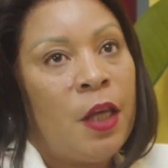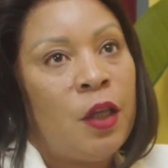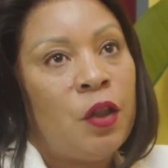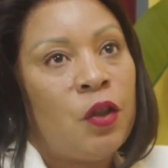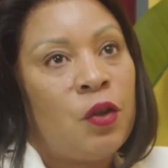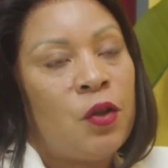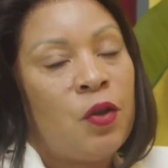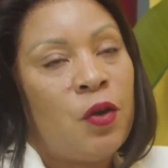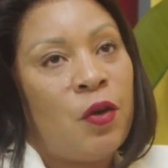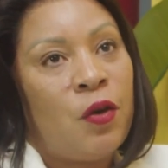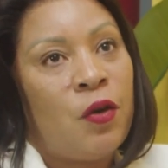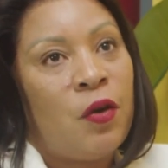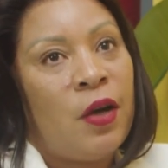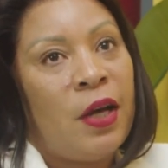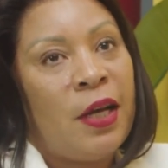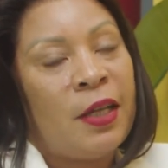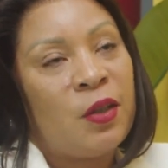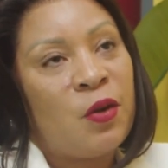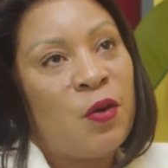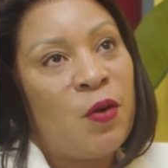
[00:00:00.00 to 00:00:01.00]
so
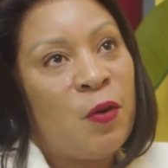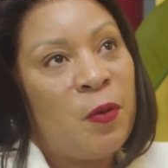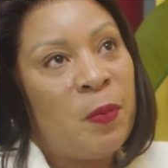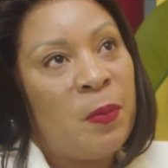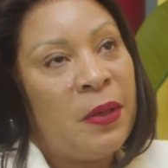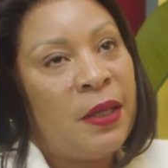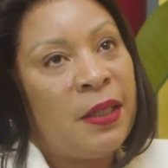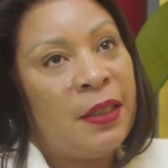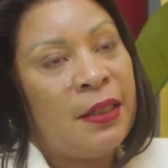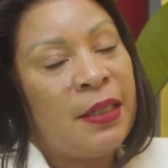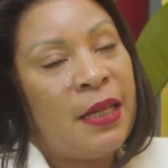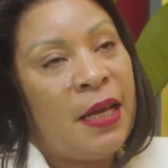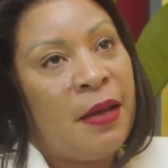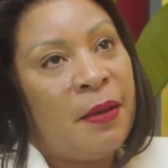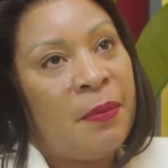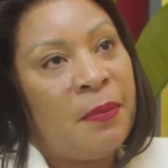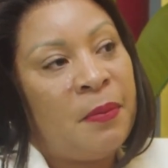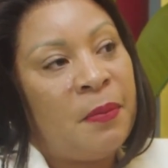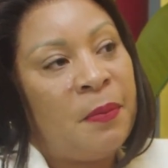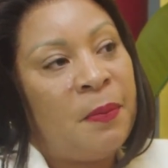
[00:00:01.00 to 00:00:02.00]
at Corpus,
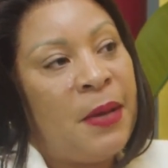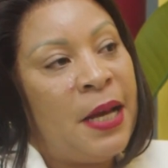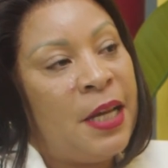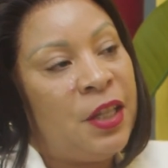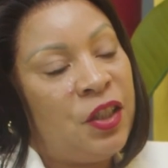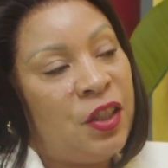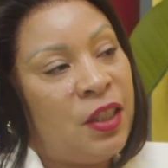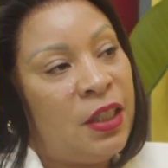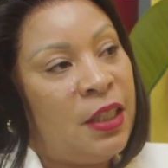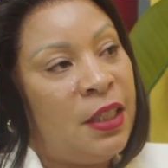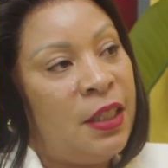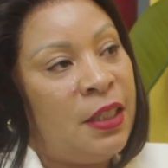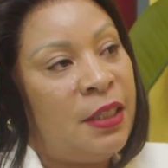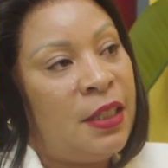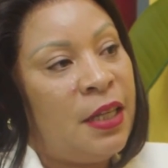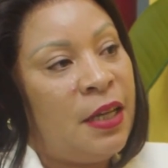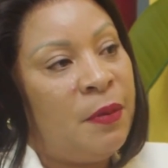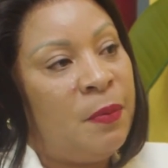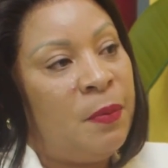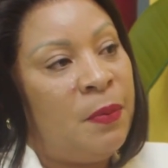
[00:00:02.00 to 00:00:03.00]
I'm passionate
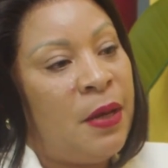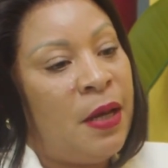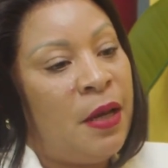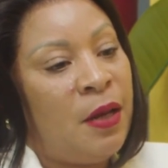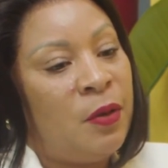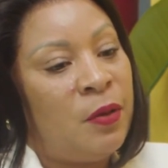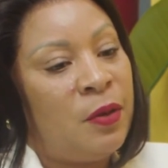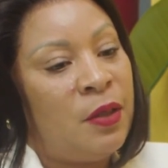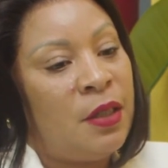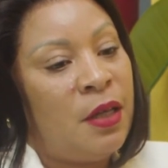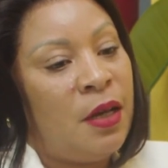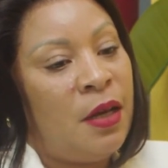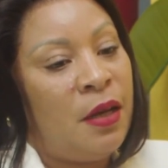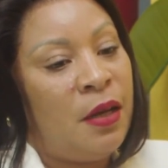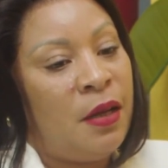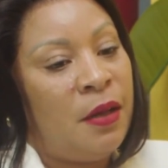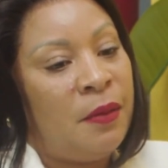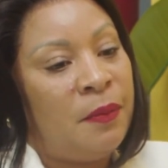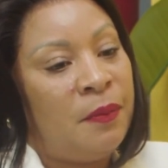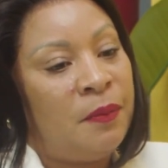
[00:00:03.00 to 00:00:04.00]
about
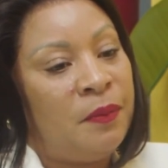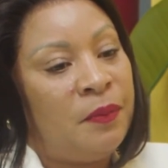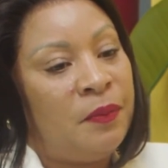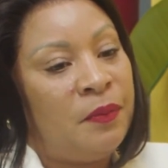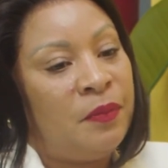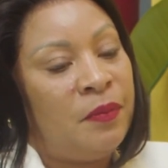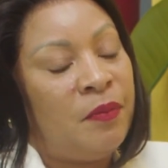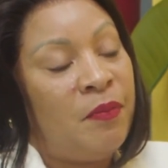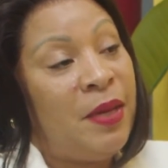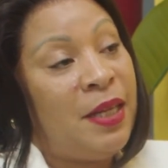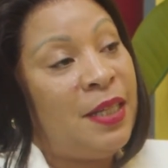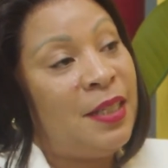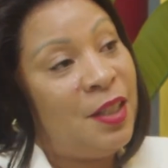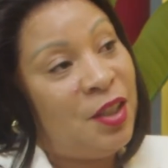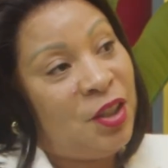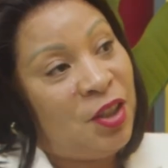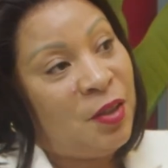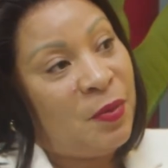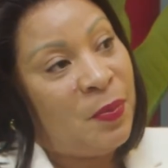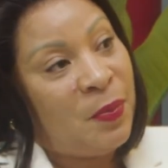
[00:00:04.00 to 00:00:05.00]

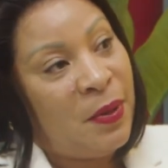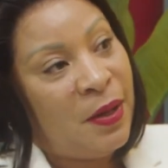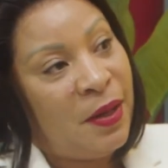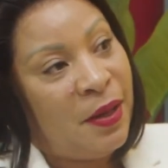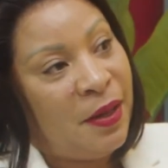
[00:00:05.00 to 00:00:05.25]
mentorship,